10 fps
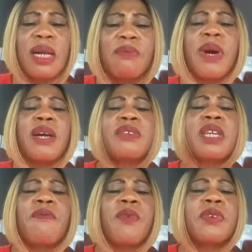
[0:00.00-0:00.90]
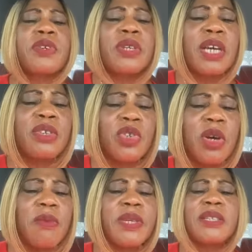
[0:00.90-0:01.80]
Father, for Donald
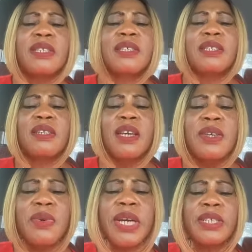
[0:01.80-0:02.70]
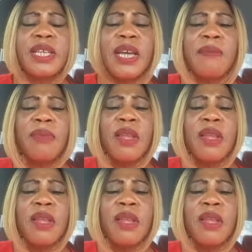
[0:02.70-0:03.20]
Trump that is in USA,